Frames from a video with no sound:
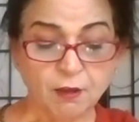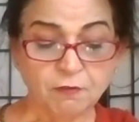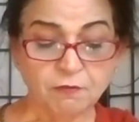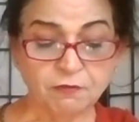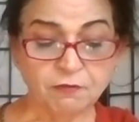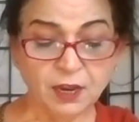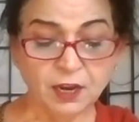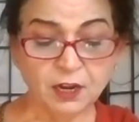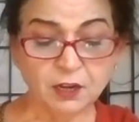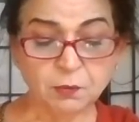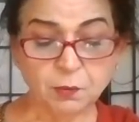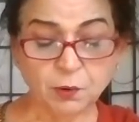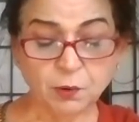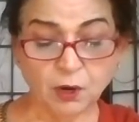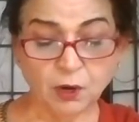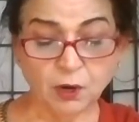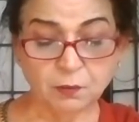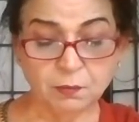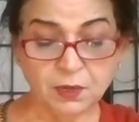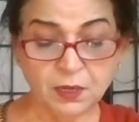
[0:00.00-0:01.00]
Fate
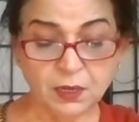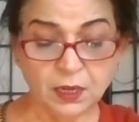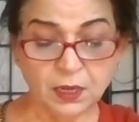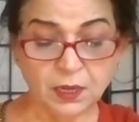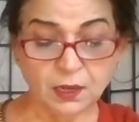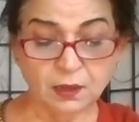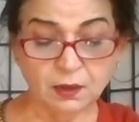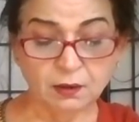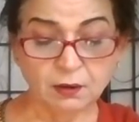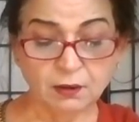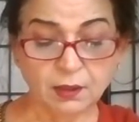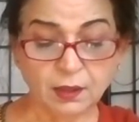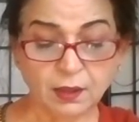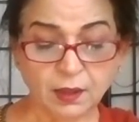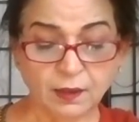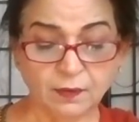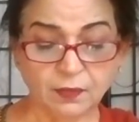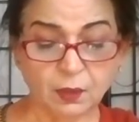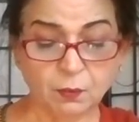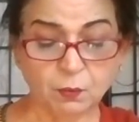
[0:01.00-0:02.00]
brought me here
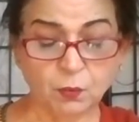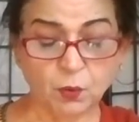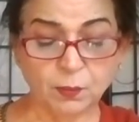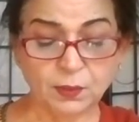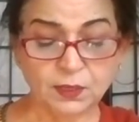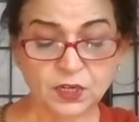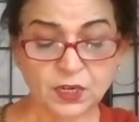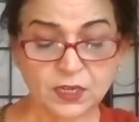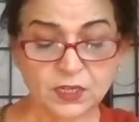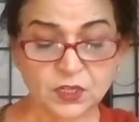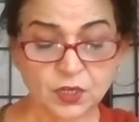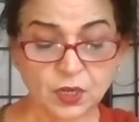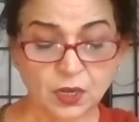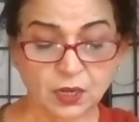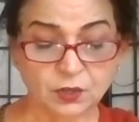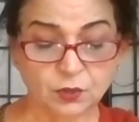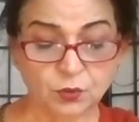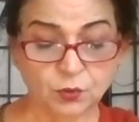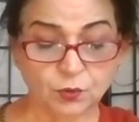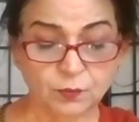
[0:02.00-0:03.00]
and the moment I saw
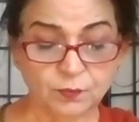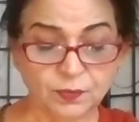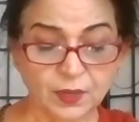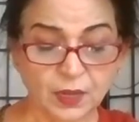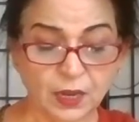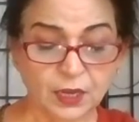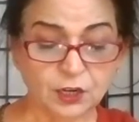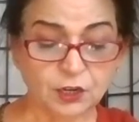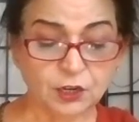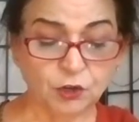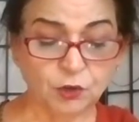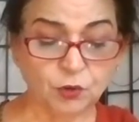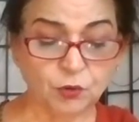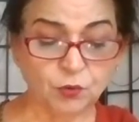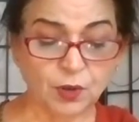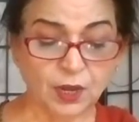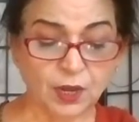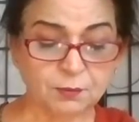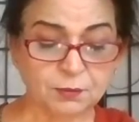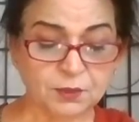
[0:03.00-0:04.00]
you, I
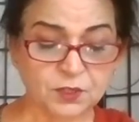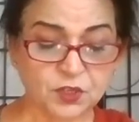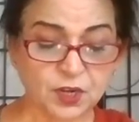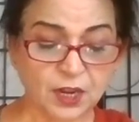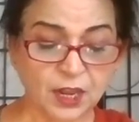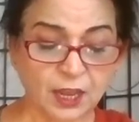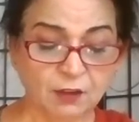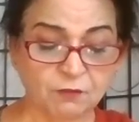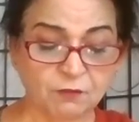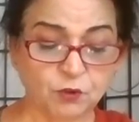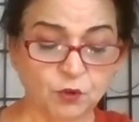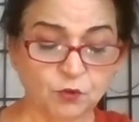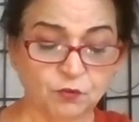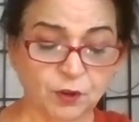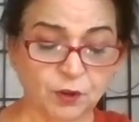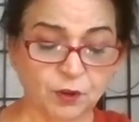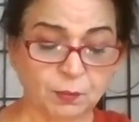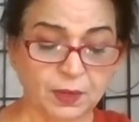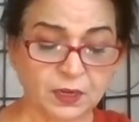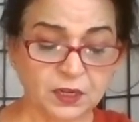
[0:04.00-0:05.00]
knew I must have you
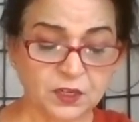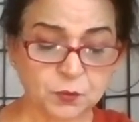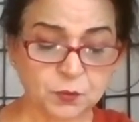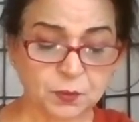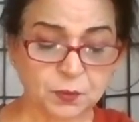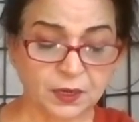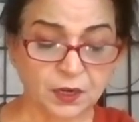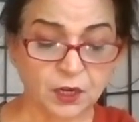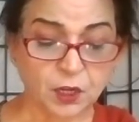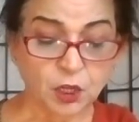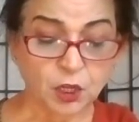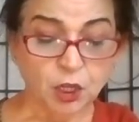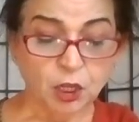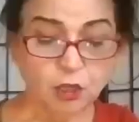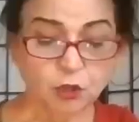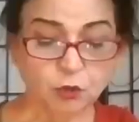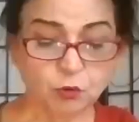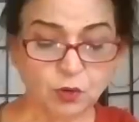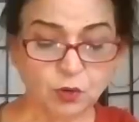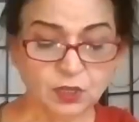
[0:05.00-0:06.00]
for my husband.
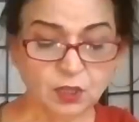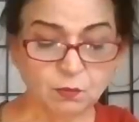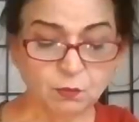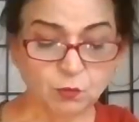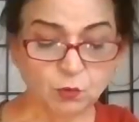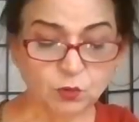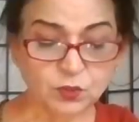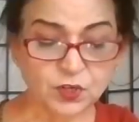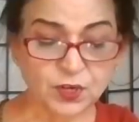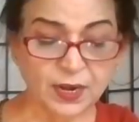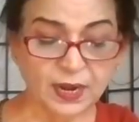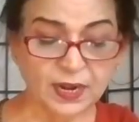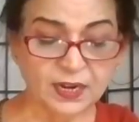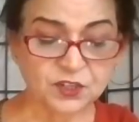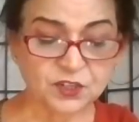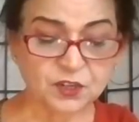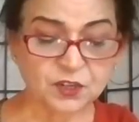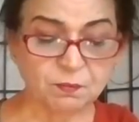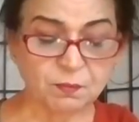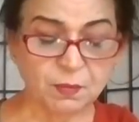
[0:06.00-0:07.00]
You are the most
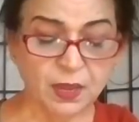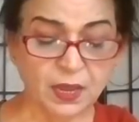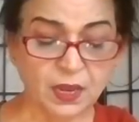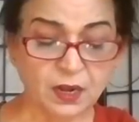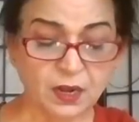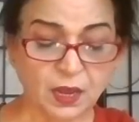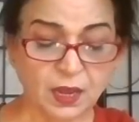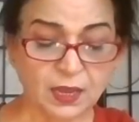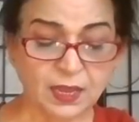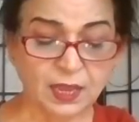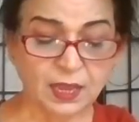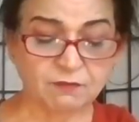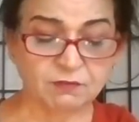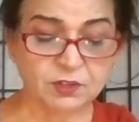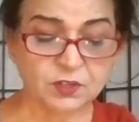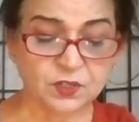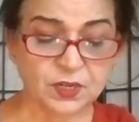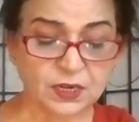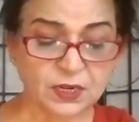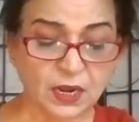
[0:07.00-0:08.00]
handsome man I
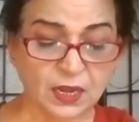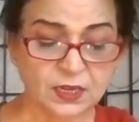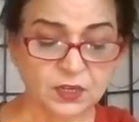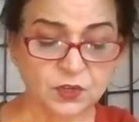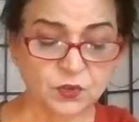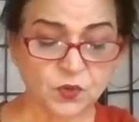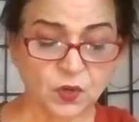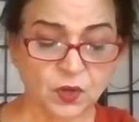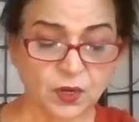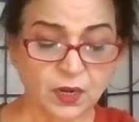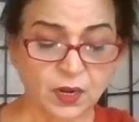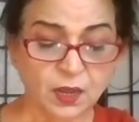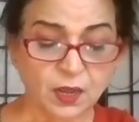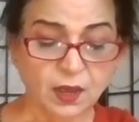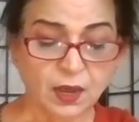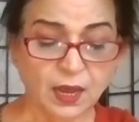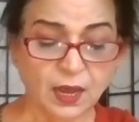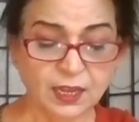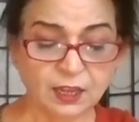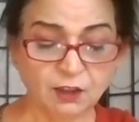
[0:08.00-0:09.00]
ever set eyes on.
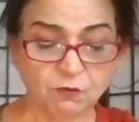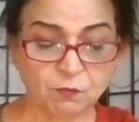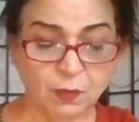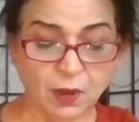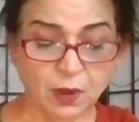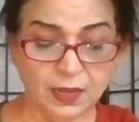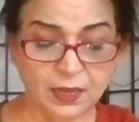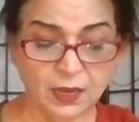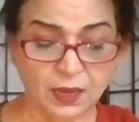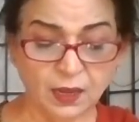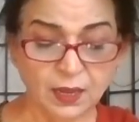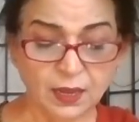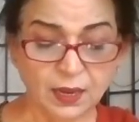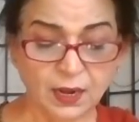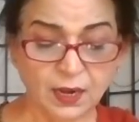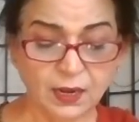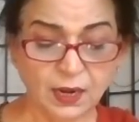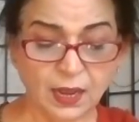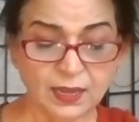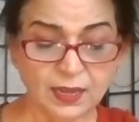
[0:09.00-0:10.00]
I have Maya,
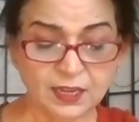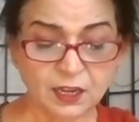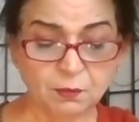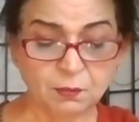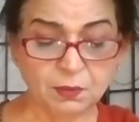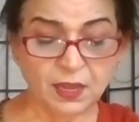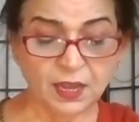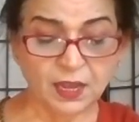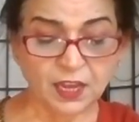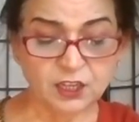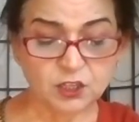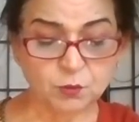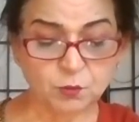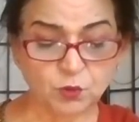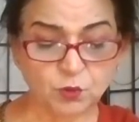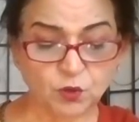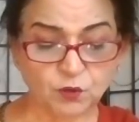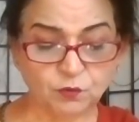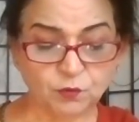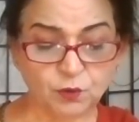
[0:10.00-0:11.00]
and I can be as
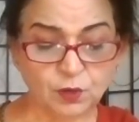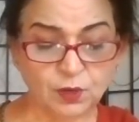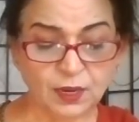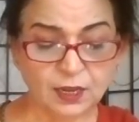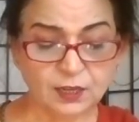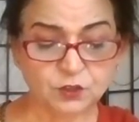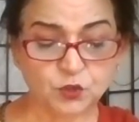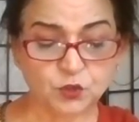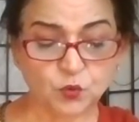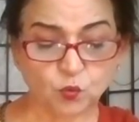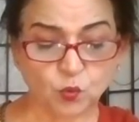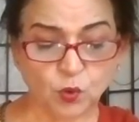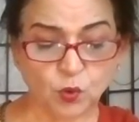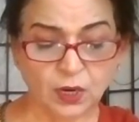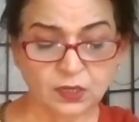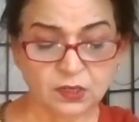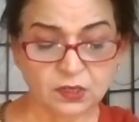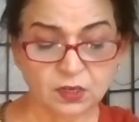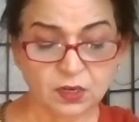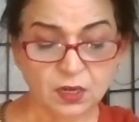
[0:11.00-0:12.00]
beautiful as you
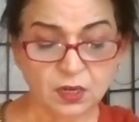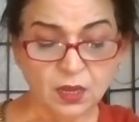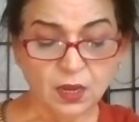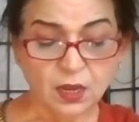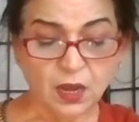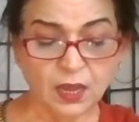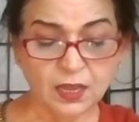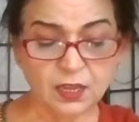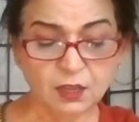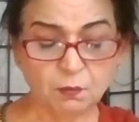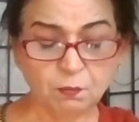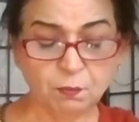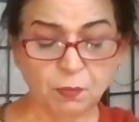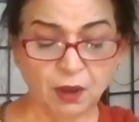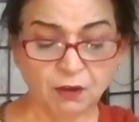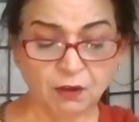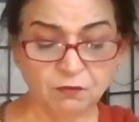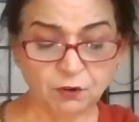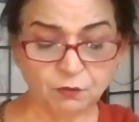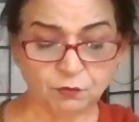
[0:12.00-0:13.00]
want. I am
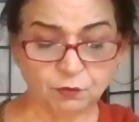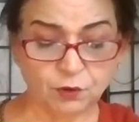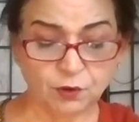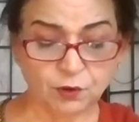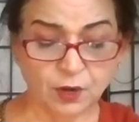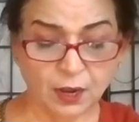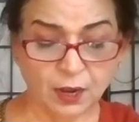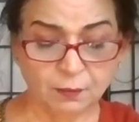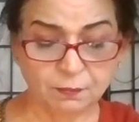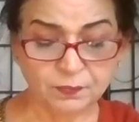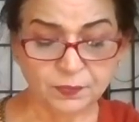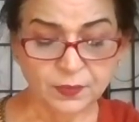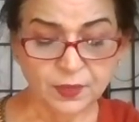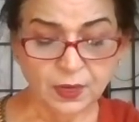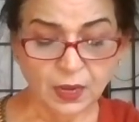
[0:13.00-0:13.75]
powerful, Ram.